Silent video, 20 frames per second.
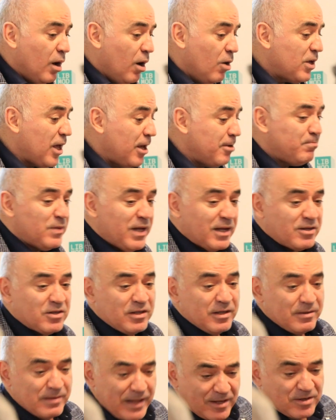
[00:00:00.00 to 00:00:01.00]
Okay, that's
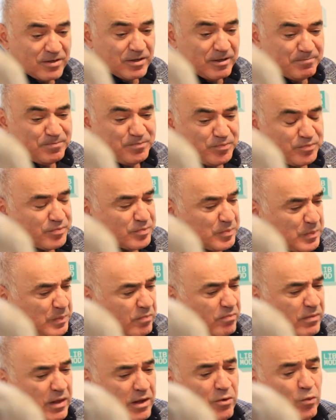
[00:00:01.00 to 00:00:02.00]
the.
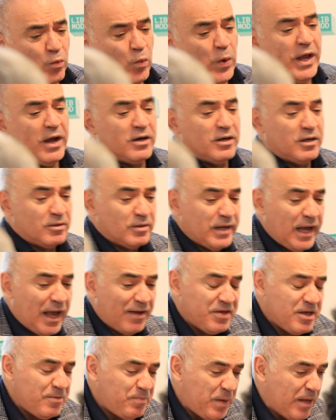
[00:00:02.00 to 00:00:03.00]
We are
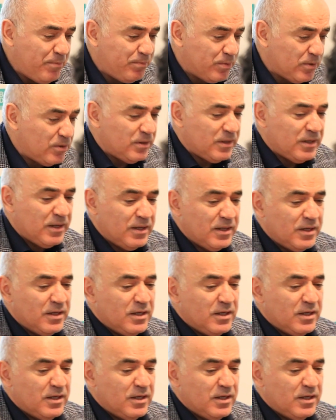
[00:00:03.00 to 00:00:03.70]
having people